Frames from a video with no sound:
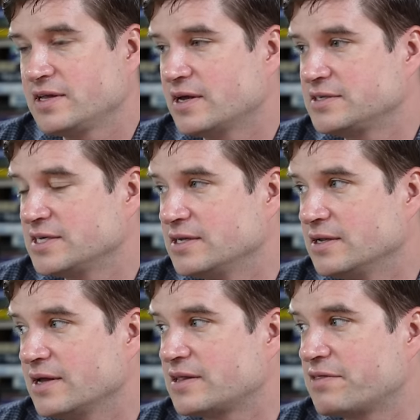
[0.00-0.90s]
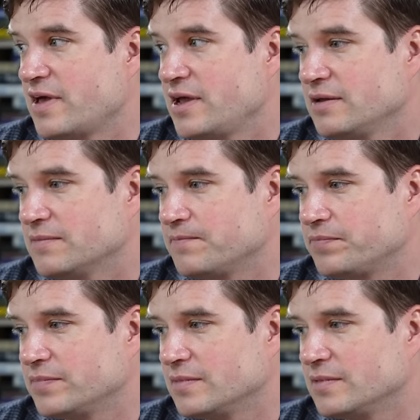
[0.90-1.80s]
doesn't. Like the thing,
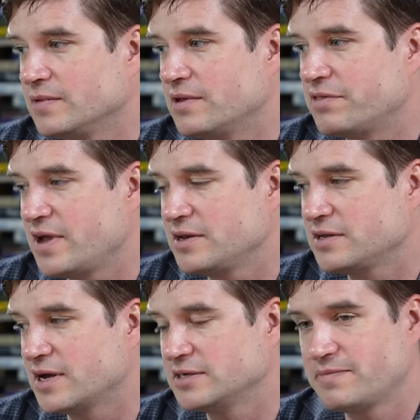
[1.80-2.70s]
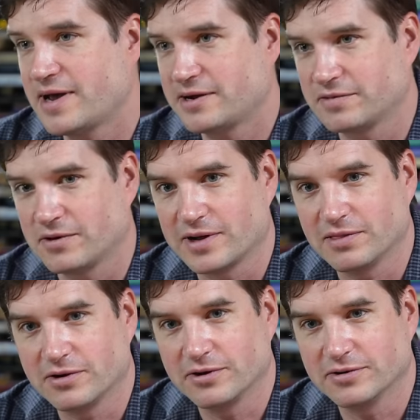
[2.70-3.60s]
the thing that does matter though I
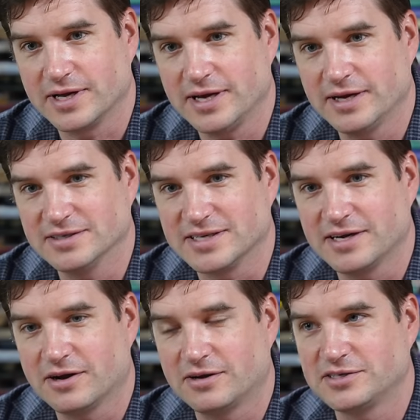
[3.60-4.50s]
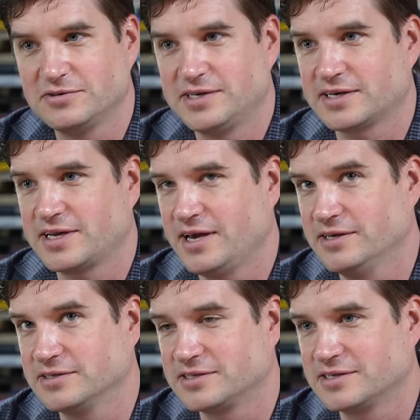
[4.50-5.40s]
learned is it also
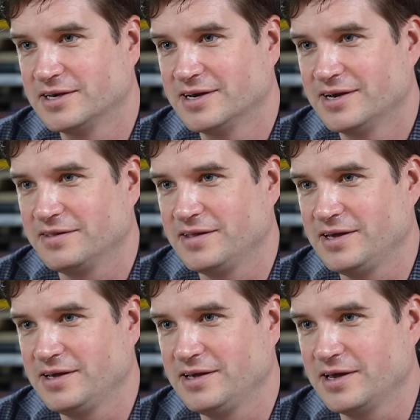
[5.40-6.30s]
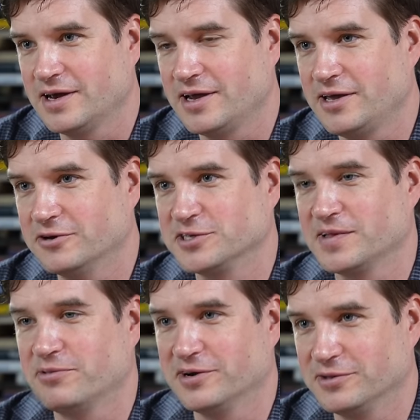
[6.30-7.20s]
dictates the uh, energy
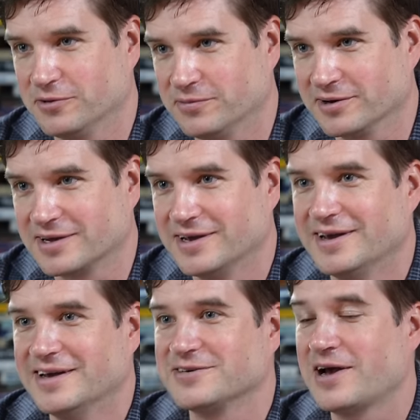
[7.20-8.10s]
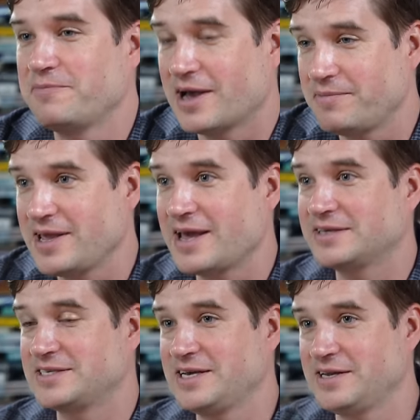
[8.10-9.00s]
they put into a book. So I, I began
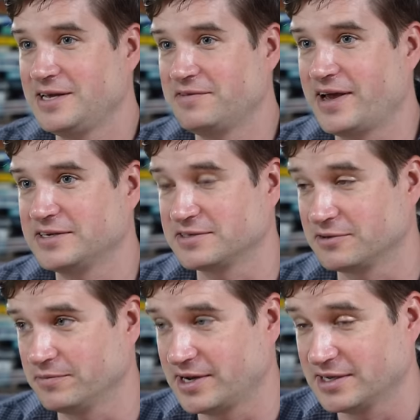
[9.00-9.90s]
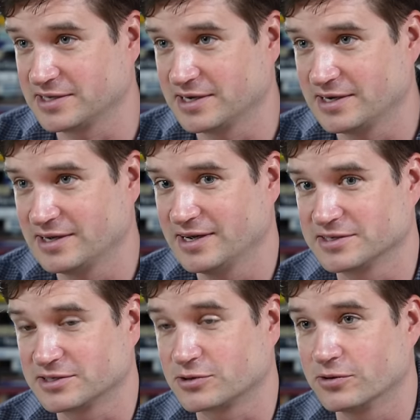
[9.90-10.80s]
seeing the advances a little bit as a as
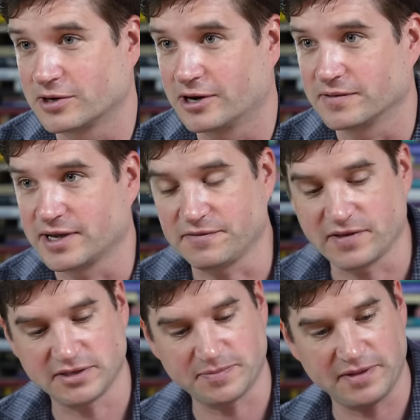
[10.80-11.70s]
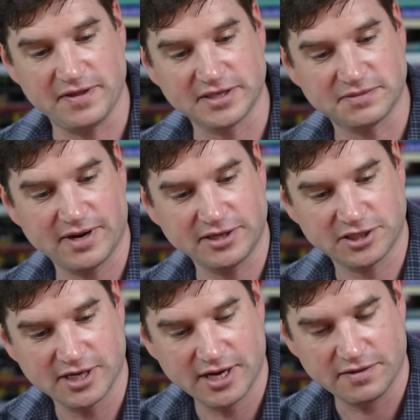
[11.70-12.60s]
a scorecard. Like if they spend this
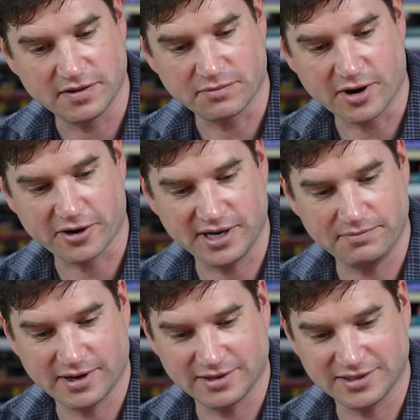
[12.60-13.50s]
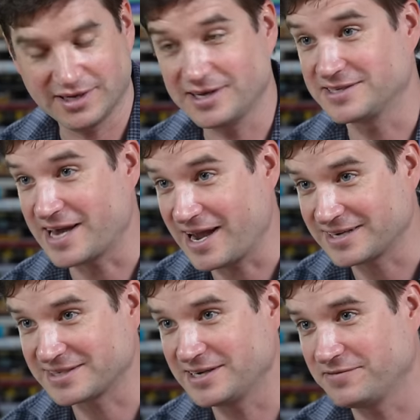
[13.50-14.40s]
much, then their marketing budget is
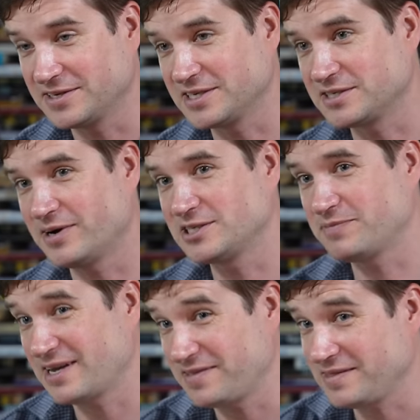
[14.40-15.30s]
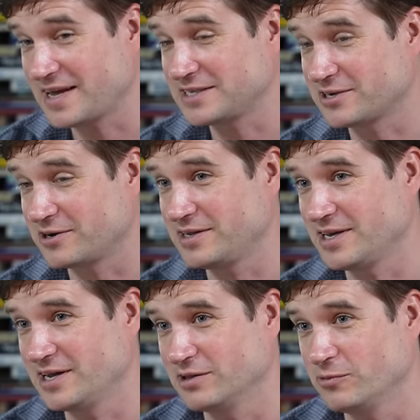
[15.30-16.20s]
X, and if it's this much, but I think that's starting to
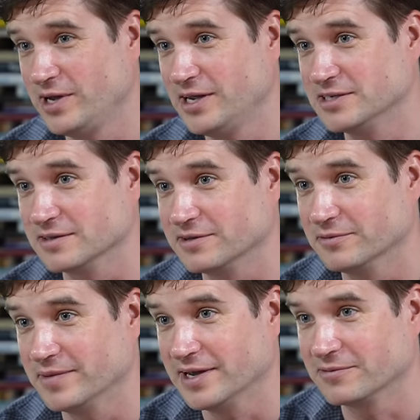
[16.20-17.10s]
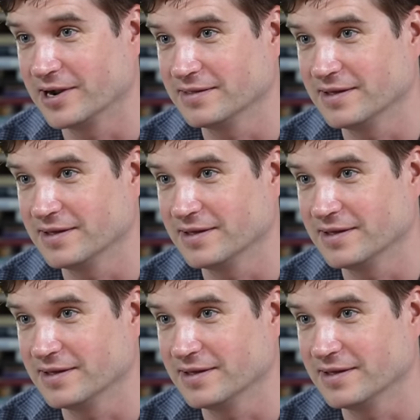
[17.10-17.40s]
get in the weeds a little bit, right? Yeah.